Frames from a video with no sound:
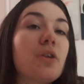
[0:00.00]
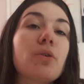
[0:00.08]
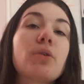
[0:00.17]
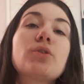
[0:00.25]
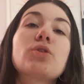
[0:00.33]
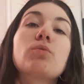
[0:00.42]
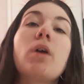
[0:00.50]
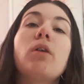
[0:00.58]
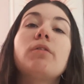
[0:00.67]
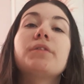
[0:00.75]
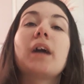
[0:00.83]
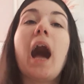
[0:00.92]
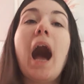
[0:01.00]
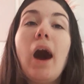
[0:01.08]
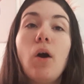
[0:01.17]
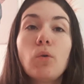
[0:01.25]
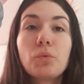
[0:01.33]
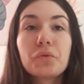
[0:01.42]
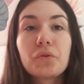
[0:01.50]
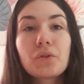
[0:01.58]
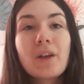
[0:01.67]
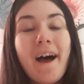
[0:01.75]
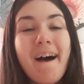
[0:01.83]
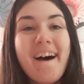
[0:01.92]
your 12th
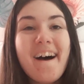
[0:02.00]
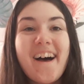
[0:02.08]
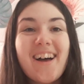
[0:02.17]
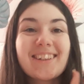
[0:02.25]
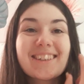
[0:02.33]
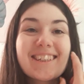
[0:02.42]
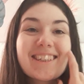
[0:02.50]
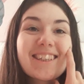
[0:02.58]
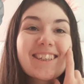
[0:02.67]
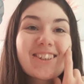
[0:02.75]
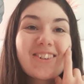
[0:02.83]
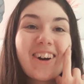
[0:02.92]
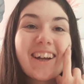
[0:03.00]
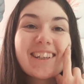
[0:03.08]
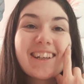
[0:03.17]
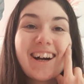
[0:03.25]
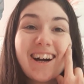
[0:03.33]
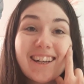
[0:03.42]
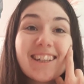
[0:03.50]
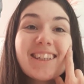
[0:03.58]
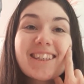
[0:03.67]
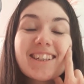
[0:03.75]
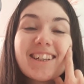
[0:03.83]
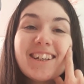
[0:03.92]
house. And this is quite
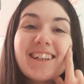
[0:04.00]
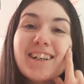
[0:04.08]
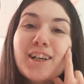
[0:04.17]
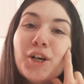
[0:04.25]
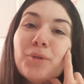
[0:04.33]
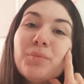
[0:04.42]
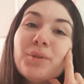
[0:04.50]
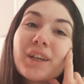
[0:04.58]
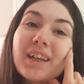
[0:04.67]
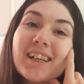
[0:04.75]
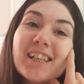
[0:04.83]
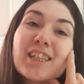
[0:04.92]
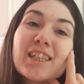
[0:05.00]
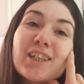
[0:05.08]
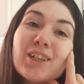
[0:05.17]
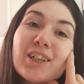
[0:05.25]
nice because